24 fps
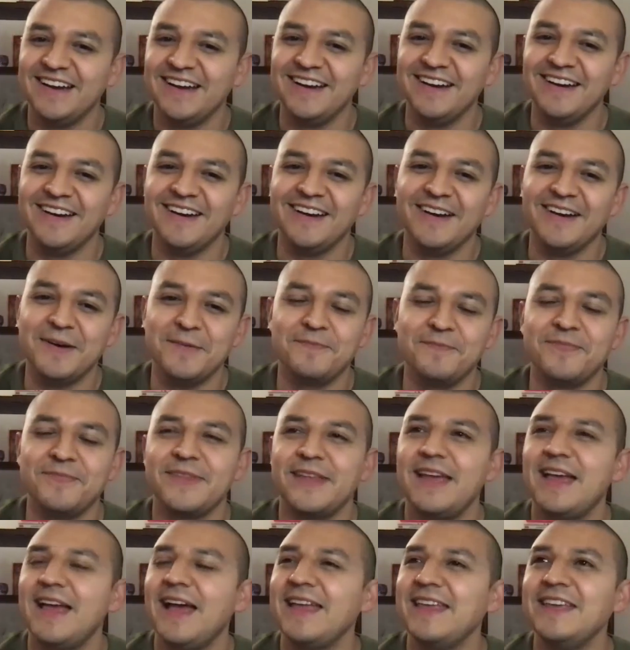Um,
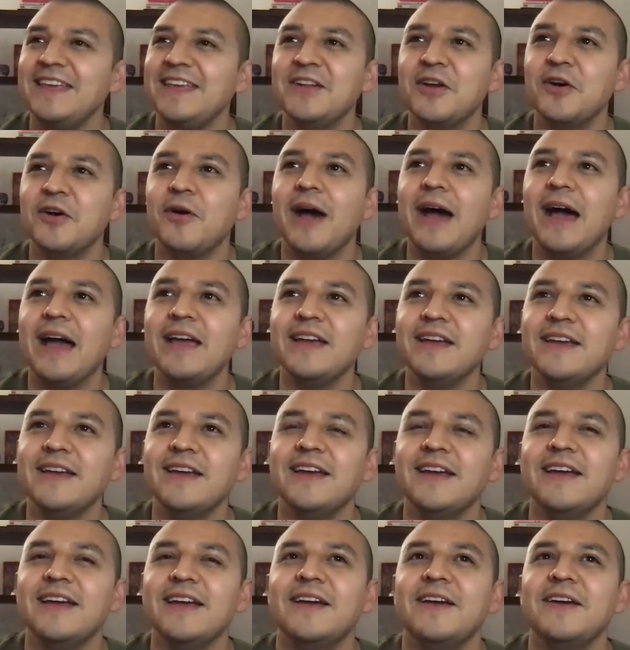you know,
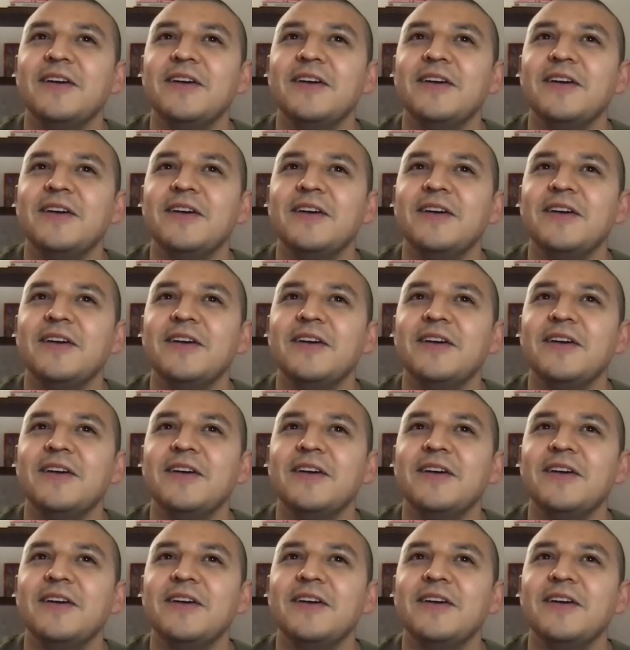I,